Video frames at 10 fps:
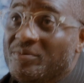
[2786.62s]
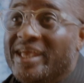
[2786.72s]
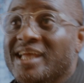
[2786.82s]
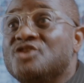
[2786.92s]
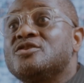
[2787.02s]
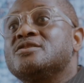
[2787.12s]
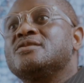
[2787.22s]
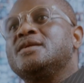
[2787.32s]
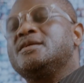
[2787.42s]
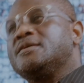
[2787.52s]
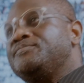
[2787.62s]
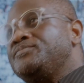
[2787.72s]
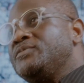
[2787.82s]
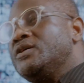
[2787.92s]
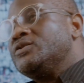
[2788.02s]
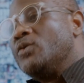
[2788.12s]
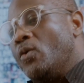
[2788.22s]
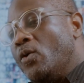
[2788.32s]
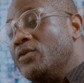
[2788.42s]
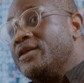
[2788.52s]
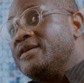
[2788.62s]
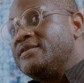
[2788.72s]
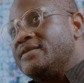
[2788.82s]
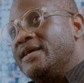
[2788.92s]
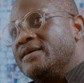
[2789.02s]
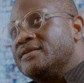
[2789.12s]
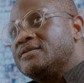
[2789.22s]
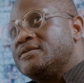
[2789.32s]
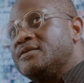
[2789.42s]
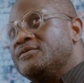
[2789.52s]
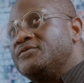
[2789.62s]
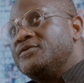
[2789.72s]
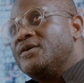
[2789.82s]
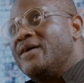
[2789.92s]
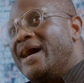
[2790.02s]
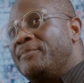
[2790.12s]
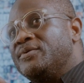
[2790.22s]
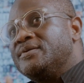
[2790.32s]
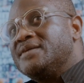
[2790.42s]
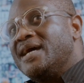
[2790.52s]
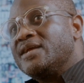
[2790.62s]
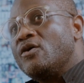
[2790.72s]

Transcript: pay interest on it. So all these things sort of happened and